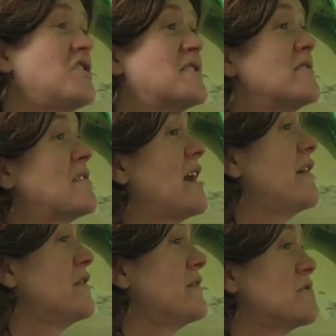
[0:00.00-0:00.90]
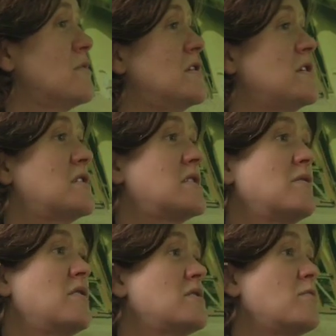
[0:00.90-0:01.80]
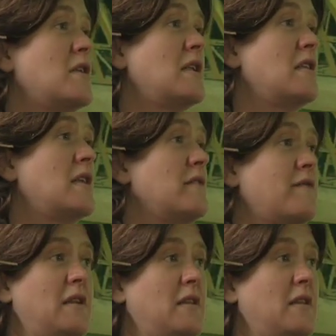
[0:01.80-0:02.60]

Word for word: be the building material of the future?